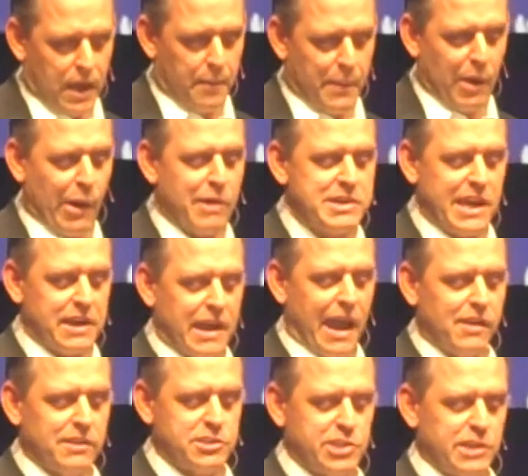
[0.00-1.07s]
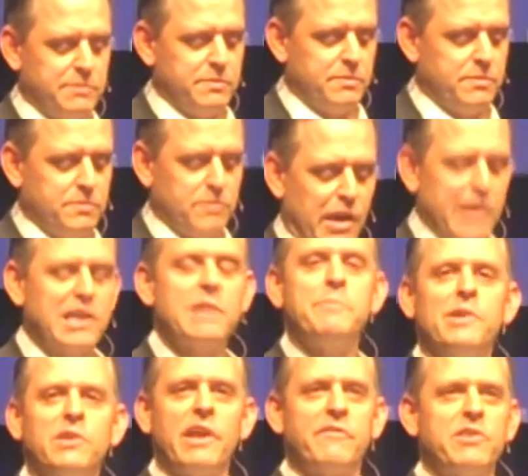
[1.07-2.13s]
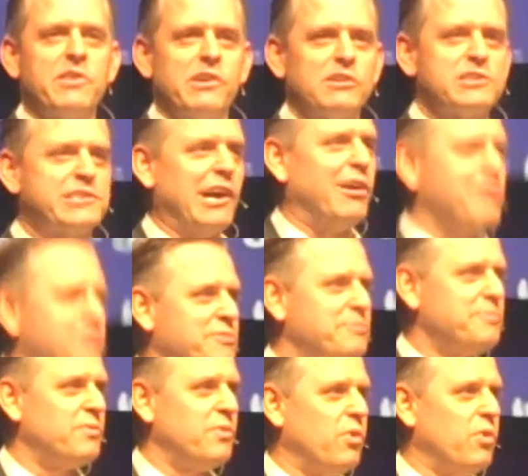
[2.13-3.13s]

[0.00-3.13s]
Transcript: Around technology, are you going to build everything yourself?